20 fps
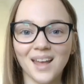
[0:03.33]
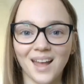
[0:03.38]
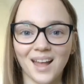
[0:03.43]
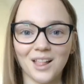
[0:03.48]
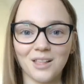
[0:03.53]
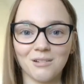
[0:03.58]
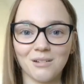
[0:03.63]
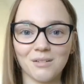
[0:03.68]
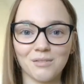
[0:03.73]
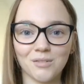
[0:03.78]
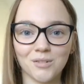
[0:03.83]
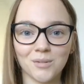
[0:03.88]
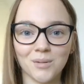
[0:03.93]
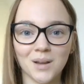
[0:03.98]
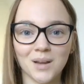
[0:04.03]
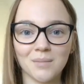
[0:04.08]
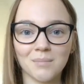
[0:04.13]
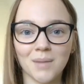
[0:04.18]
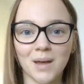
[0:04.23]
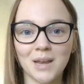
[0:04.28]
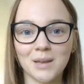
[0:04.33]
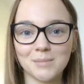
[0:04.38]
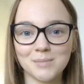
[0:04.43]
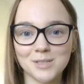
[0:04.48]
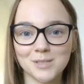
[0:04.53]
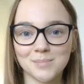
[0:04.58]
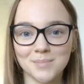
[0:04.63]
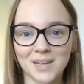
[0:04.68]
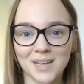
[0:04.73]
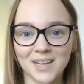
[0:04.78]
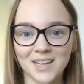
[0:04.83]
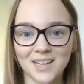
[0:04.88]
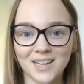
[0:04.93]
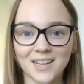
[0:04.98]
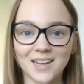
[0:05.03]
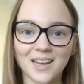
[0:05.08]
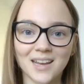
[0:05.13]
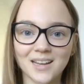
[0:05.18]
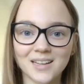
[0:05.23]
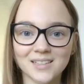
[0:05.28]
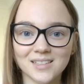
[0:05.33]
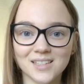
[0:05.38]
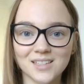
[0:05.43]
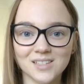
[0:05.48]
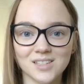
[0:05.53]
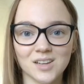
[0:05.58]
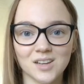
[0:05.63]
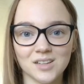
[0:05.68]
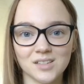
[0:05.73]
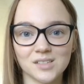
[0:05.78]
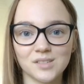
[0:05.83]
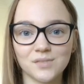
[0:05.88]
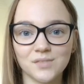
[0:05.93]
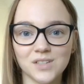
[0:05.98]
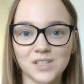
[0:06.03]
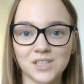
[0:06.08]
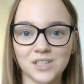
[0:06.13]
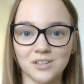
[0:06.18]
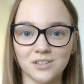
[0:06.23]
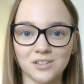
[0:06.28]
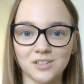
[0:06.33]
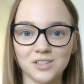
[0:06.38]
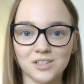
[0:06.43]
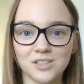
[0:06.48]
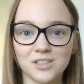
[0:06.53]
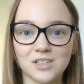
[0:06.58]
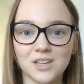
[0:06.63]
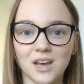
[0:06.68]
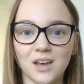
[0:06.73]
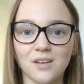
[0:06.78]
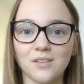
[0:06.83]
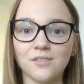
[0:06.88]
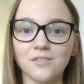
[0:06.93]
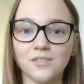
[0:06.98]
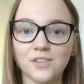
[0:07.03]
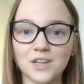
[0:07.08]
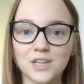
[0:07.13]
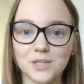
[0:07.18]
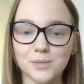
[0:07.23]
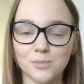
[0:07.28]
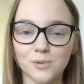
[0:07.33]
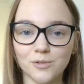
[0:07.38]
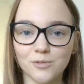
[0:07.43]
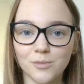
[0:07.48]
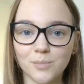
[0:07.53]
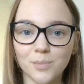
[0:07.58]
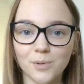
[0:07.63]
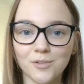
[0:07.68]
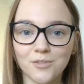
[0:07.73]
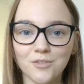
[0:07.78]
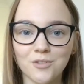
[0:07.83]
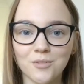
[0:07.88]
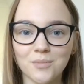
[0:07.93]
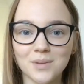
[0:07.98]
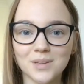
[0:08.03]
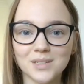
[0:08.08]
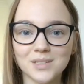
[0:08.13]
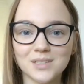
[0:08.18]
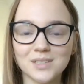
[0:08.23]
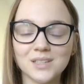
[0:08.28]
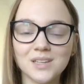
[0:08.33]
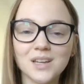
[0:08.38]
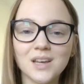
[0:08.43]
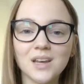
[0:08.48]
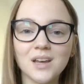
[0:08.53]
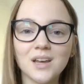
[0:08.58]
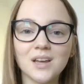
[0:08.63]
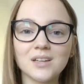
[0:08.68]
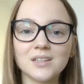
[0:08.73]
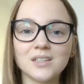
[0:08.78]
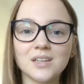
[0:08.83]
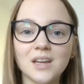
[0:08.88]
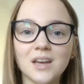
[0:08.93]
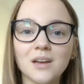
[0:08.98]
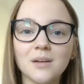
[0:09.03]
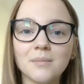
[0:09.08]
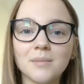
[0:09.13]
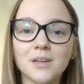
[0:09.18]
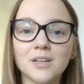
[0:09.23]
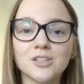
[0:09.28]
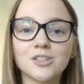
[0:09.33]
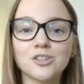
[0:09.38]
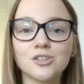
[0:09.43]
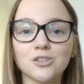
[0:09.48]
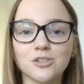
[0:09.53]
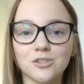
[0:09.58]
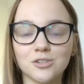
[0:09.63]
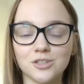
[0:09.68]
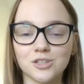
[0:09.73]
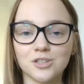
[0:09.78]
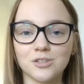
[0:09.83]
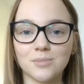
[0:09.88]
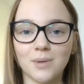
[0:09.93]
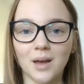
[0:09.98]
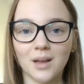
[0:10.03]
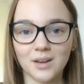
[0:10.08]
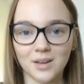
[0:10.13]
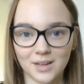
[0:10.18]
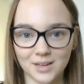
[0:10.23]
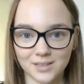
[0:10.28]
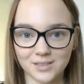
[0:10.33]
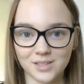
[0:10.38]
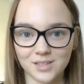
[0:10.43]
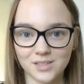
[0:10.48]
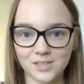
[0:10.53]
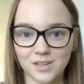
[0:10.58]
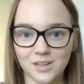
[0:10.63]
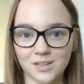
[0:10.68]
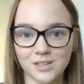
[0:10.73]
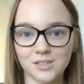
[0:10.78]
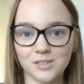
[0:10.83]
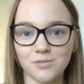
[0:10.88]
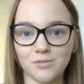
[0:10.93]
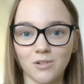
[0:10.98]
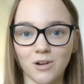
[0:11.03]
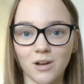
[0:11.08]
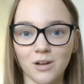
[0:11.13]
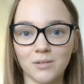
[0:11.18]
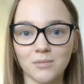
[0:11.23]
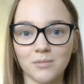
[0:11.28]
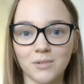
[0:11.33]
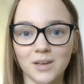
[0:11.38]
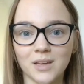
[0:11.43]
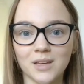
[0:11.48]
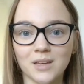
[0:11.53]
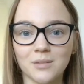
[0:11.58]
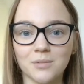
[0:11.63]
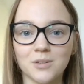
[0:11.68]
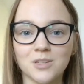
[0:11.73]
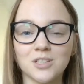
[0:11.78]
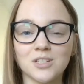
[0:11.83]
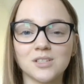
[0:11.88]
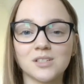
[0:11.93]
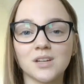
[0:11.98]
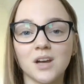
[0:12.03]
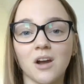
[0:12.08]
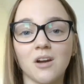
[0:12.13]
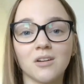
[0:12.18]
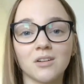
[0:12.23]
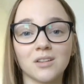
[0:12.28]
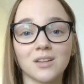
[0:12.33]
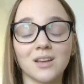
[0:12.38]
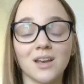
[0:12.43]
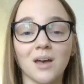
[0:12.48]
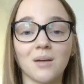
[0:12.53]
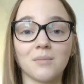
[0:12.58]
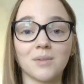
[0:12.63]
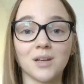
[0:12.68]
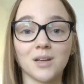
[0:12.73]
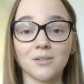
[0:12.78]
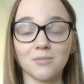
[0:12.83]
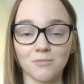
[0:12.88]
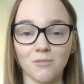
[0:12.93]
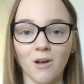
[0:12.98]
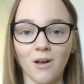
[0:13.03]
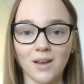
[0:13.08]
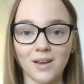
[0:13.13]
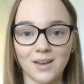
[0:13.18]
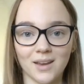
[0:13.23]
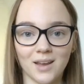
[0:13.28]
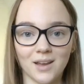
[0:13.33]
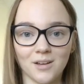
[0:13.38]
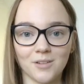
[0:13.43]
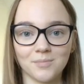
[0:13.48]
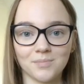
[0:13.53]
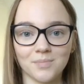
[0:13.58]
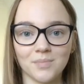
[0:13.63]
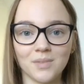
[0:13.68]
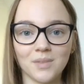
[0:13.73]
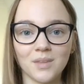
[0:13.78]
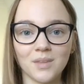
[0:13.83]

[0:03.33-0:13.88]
Hello everyone, my name is Megan, exercise physiologist at Fix Movement Performance. Today I'm here to talk to you about Exercise Right Week, which is currently happening right now.